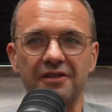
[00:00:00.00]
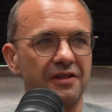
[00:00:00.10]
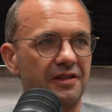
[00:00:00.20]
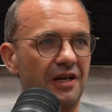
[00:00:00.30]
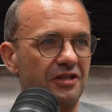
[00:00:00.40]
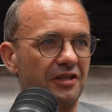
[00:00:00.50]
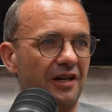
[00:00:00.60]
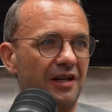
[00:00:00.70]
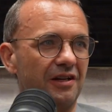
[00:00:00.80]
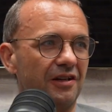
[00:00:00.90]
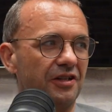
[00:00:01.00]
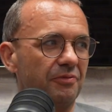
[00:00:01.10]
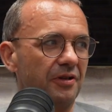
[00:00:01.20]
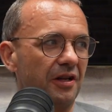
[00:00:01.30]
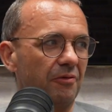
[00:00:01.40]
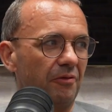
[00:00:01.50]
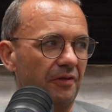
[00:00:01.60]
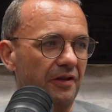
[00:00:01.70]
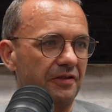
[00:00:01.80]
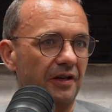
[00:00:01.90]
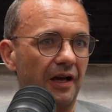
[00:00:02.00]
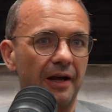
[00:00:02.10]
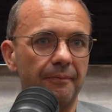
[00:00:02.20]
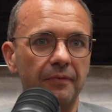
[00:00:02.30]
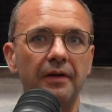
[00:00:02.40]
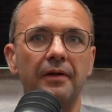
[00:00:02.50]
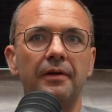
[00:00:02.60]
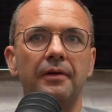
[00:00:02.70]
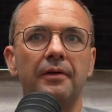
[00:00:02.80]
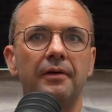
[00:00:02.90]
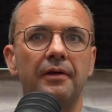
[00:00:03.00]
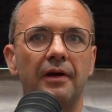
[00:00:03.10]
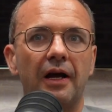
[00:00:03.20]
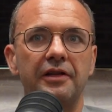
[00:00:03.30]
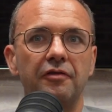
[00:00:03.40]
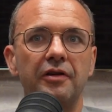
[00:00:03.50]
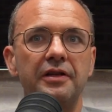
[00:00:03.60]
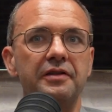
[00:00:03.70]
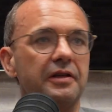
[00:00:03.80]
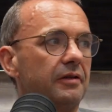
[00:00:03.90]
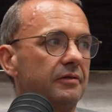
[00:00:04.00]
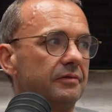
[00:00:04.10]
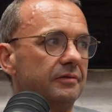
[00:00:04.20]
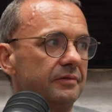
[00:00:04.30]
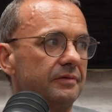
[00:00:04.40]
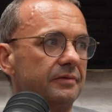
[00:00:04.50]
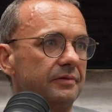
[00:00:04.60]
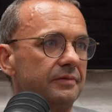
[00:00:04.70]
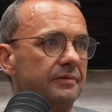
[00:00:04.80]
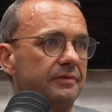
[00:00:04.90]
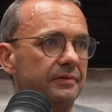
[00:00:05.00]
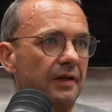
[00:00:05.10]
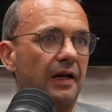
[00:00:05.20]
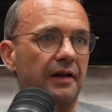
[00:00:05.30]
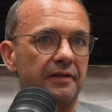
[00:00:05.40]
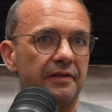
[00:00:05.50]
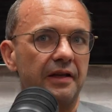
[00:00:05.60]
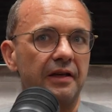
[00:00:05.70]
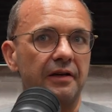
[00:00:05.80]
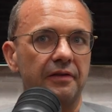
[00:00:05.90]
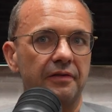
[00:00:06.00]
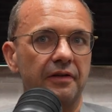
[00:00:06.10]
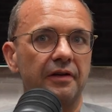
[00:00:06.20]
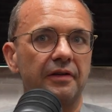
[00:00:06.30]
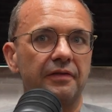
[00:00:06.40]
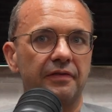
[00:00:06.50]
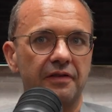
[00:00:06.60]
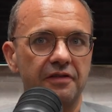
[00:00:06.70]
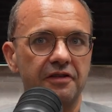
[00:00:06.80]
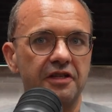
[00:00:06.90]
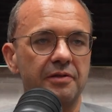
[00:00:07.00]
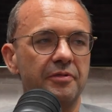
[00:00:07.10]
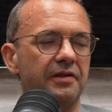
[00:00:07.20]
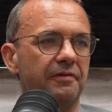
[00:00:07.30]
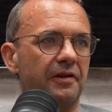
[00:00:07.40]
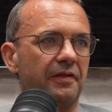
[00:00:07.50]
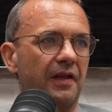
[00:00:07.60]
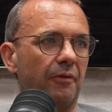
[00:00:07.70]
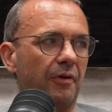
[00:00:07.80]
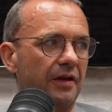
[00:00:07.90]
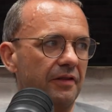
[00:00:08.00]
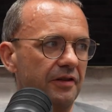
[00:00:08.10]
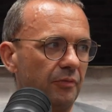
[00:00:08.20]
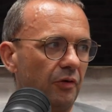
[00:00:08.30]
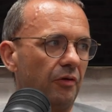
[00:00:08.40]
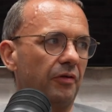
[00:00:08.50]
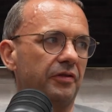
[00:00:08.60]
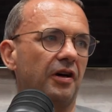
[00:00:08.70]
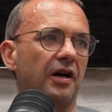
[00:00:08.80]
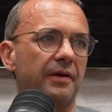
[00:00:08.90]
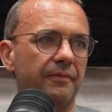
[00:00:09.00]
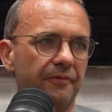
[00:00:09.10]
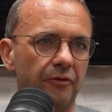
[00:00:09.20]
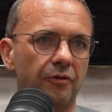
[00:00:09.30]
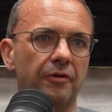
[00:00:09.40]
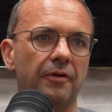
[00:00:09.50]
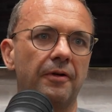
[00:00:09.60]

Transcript: dictation in English. We know all of this. And it's not easy. And I think that the system is different in that way. There's more time for